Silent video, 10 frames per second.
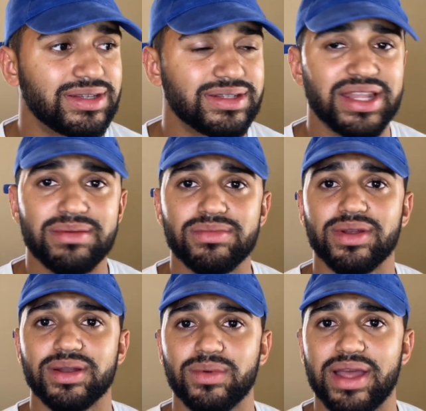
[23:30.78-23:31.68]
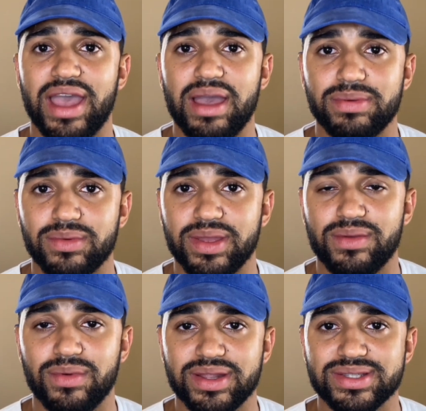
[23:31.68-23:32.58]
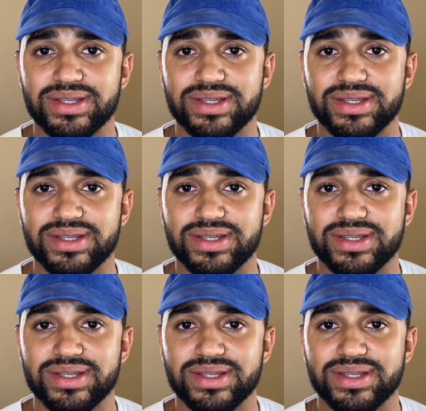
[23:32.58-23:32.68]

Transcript: Nimrod what happened when he wanted